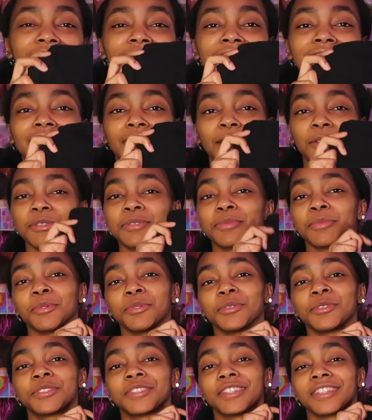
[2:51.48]
thing that I was
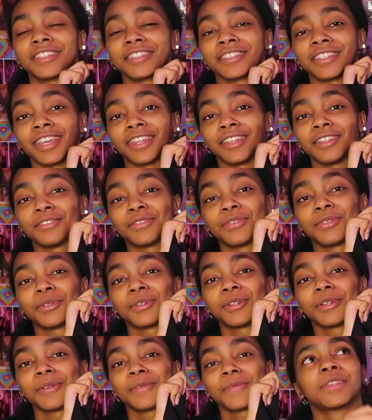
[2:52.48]
most excited
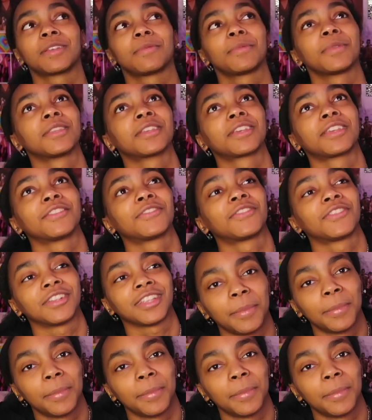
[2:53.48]
for because I've been looking for